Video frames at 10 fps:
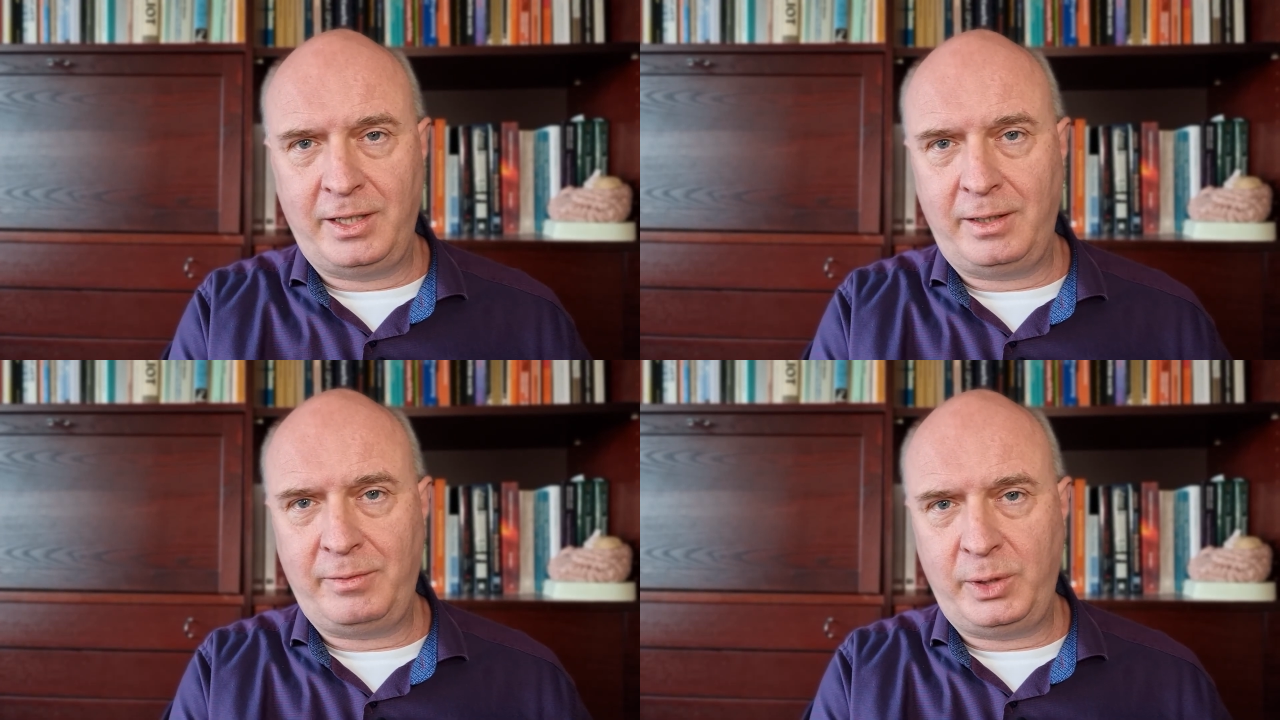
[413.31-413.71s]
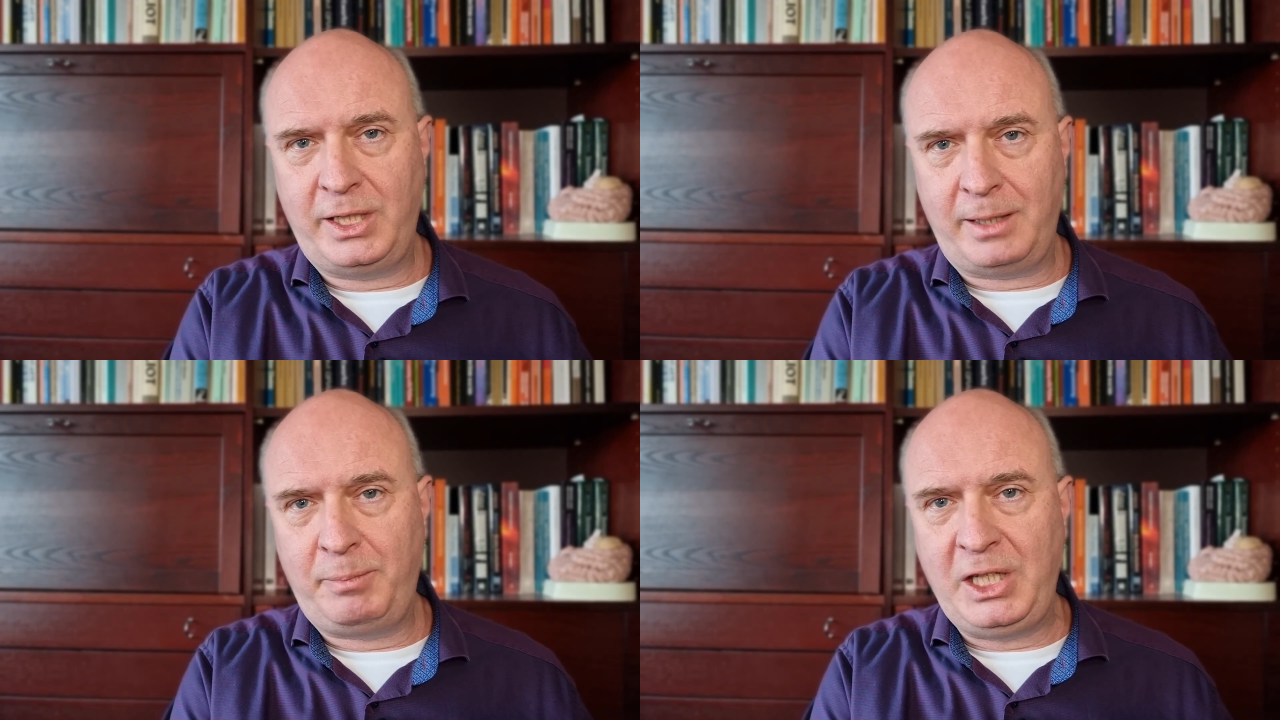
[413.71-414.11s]
that with
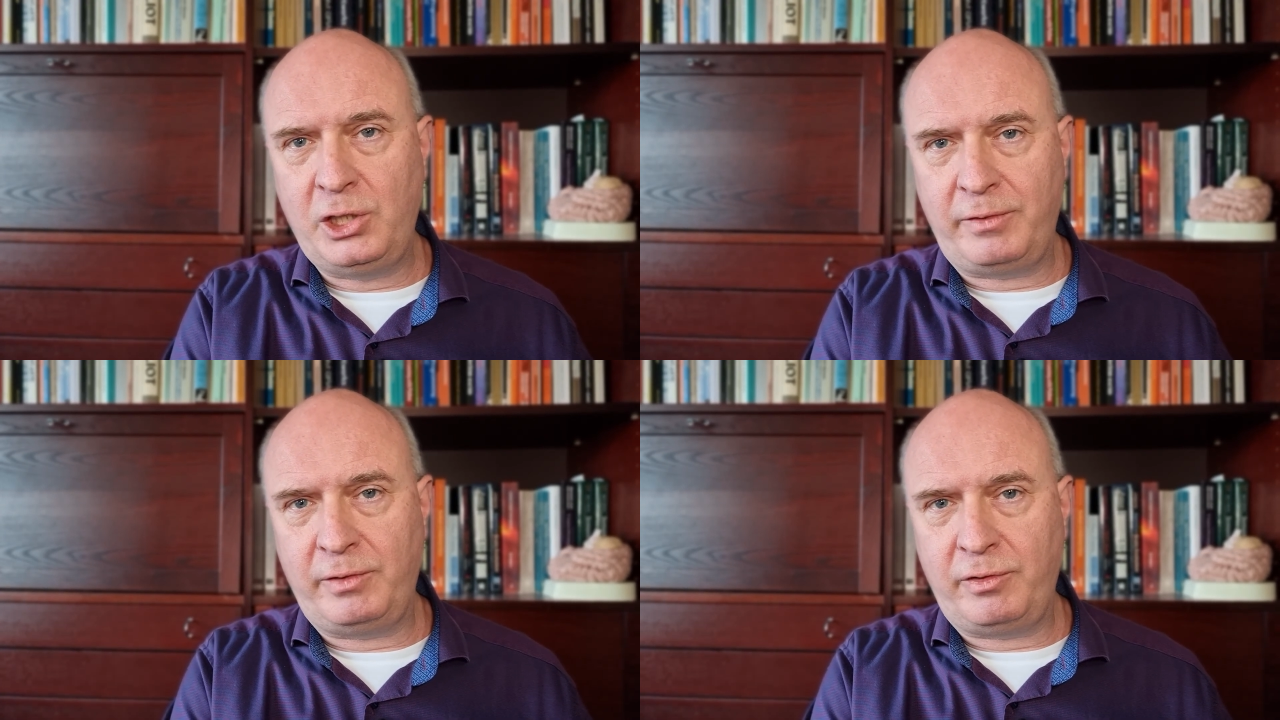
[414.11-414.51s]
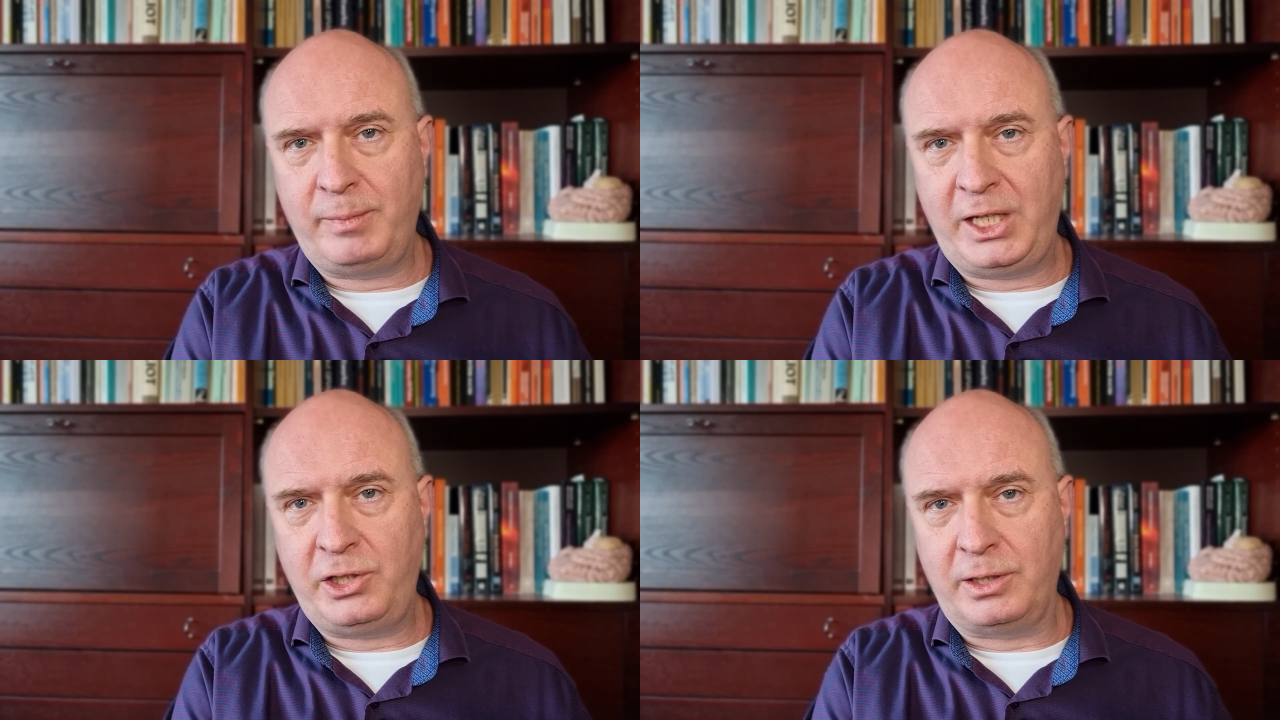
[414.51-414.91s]
that piece of
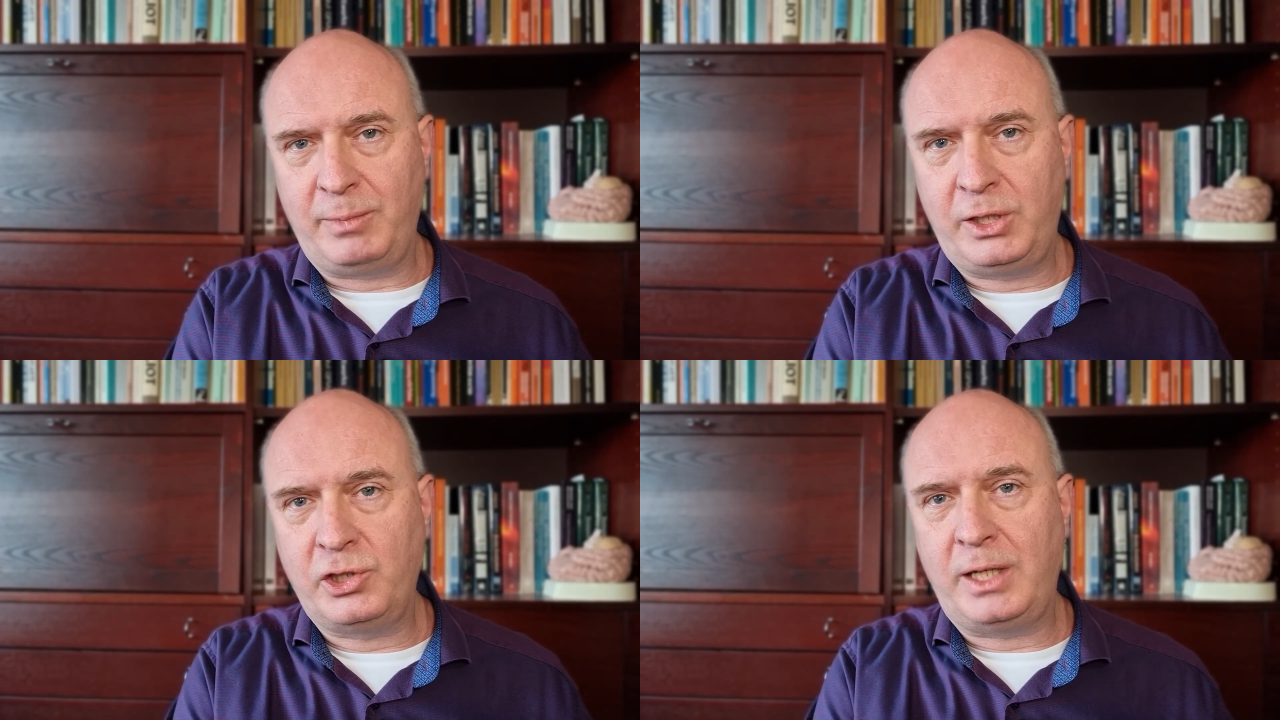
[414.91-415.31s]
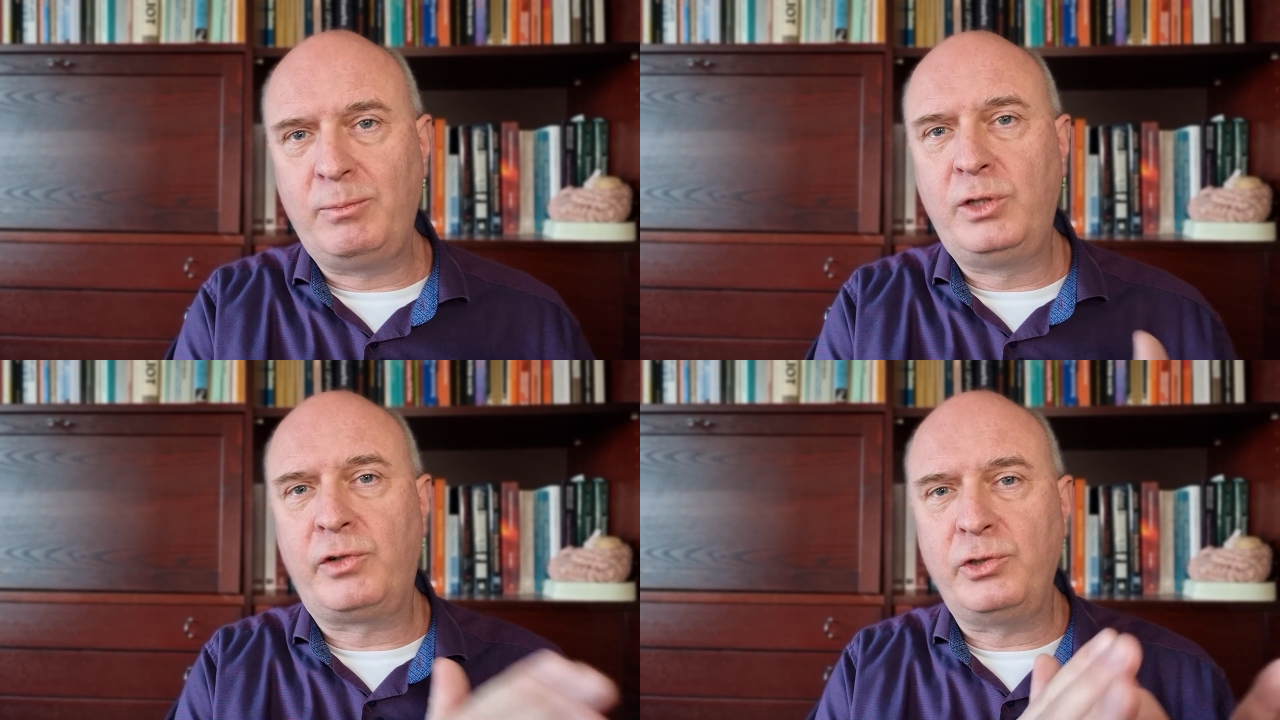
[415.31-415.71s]
information, because they move